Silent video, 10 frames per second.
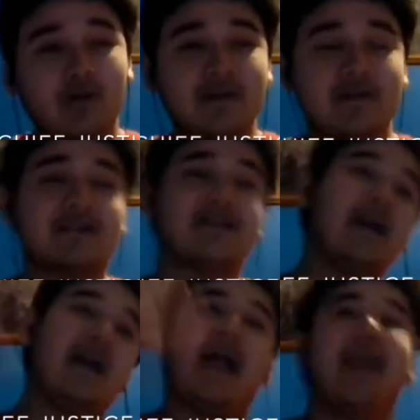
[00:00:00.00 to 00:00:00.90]
this.
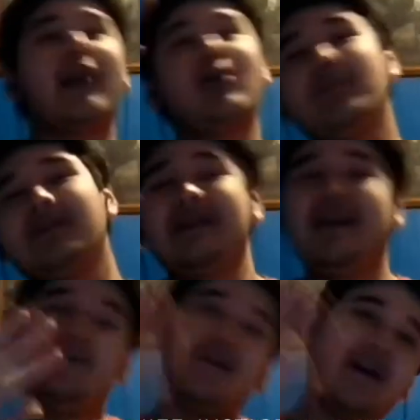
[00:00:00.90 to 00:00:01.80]
And I don't believe
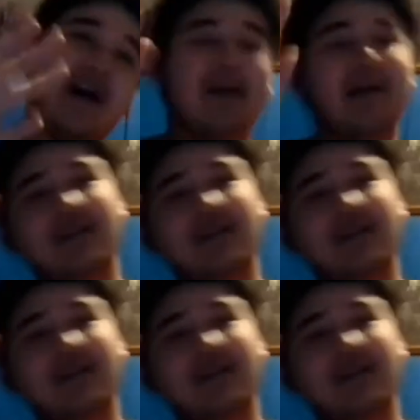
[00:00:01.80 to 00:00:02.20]
about this